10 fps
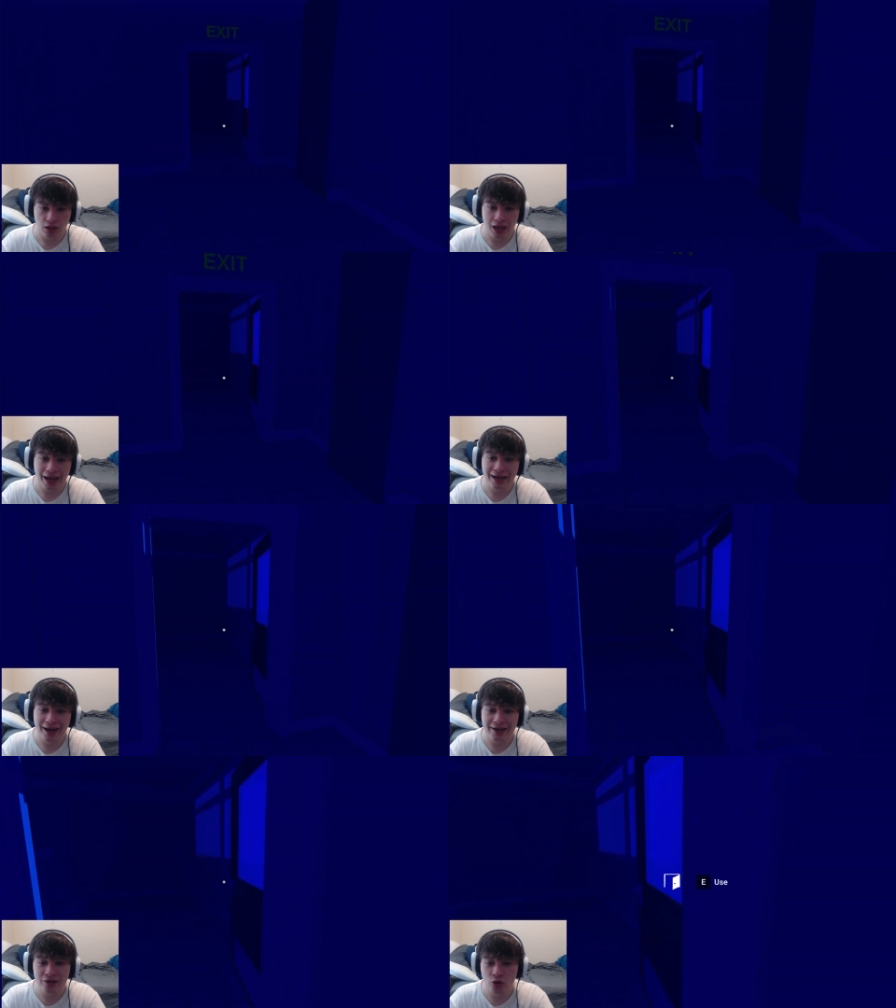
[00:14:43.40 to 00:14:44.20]
I
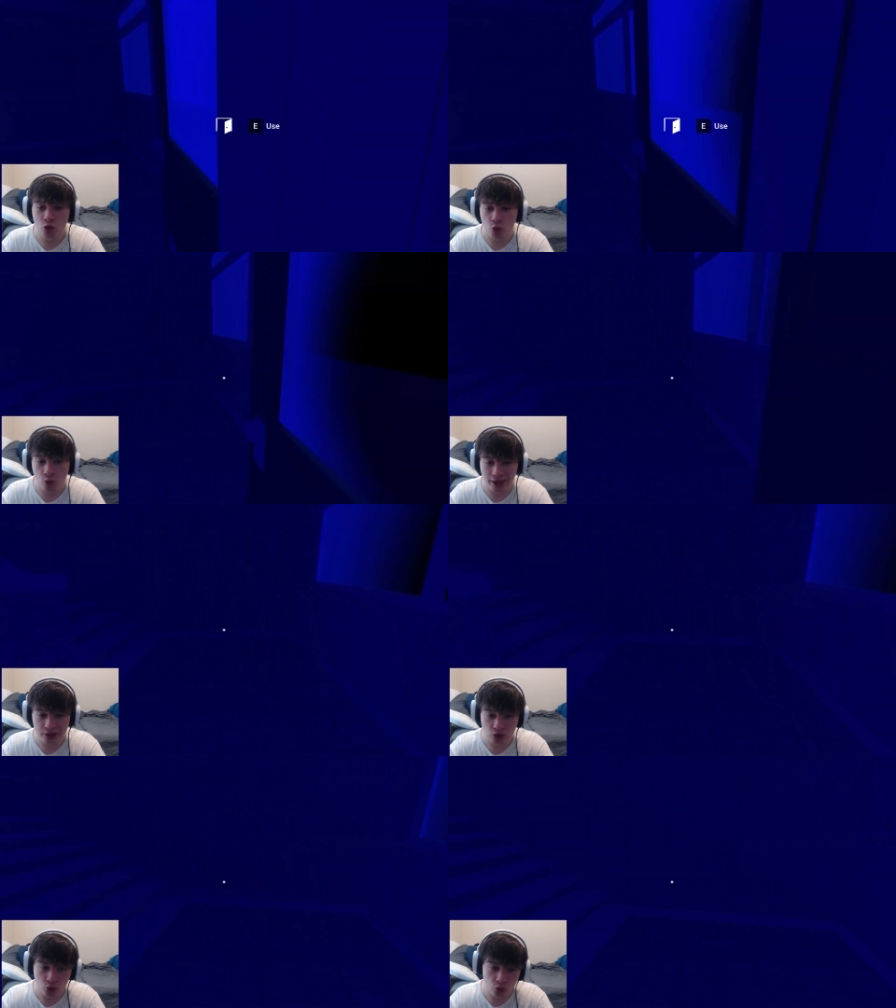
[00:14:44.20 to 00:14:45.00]
I know I
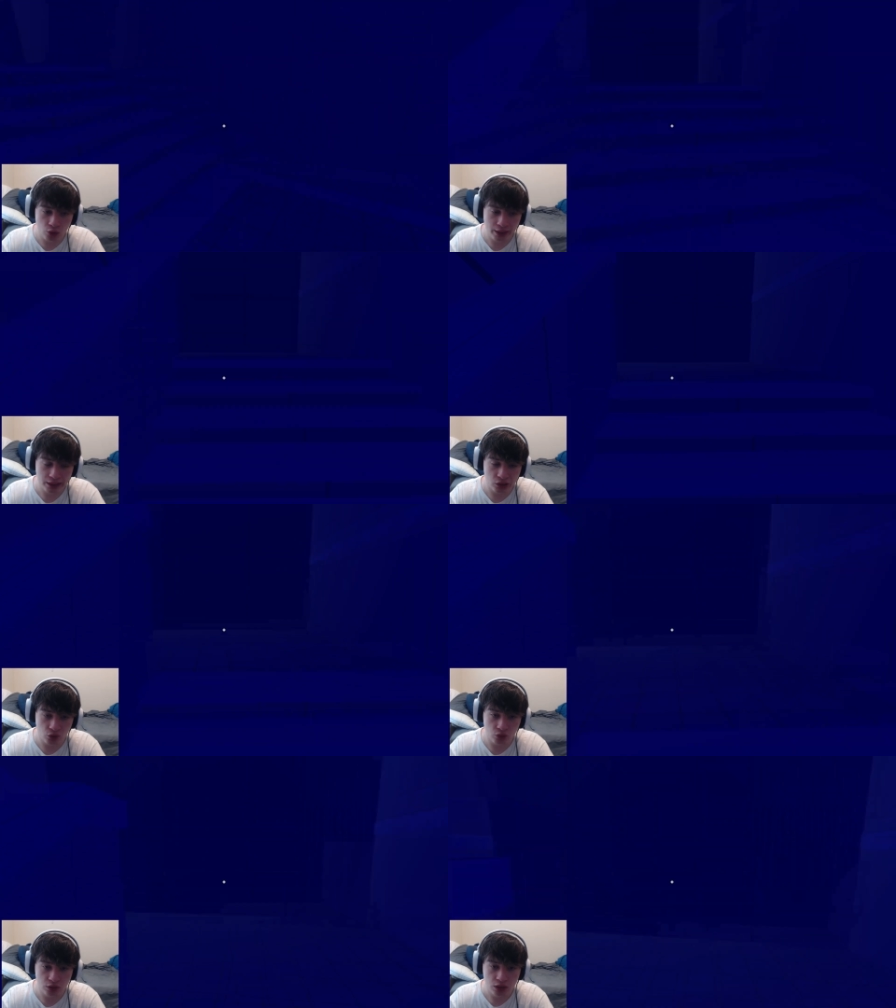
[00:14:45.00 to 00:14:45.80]
know I know.
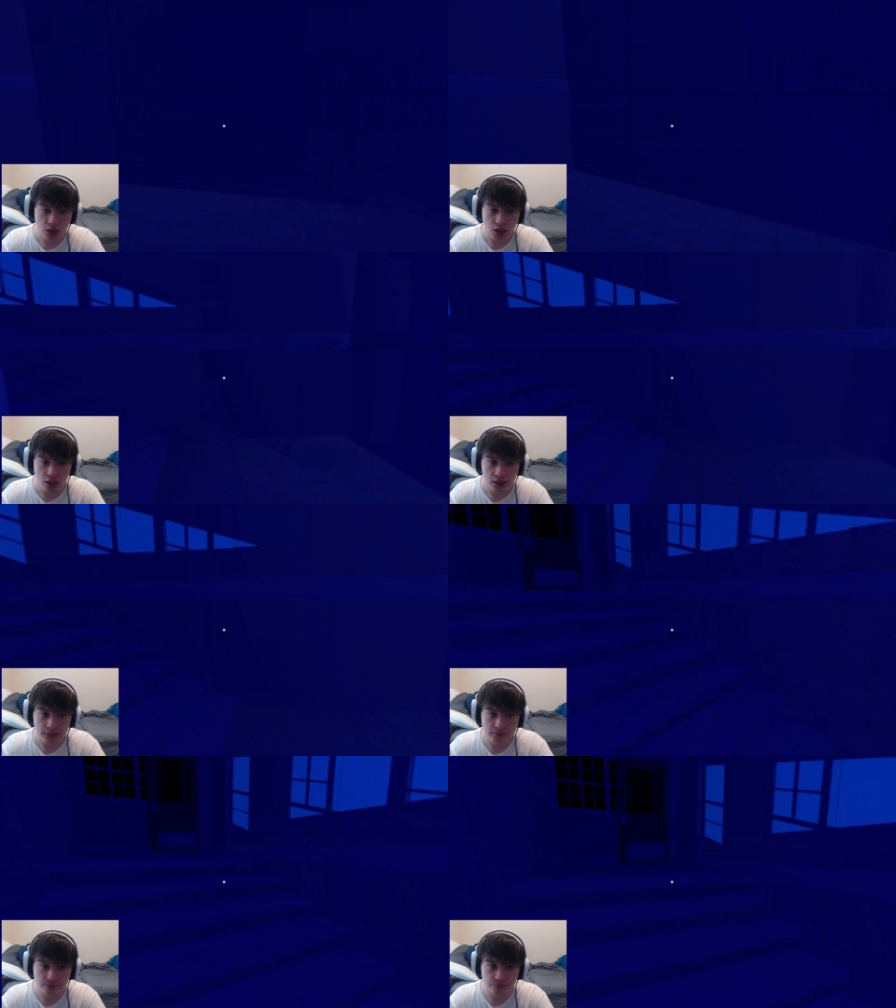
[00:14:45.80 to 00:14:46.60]
Um.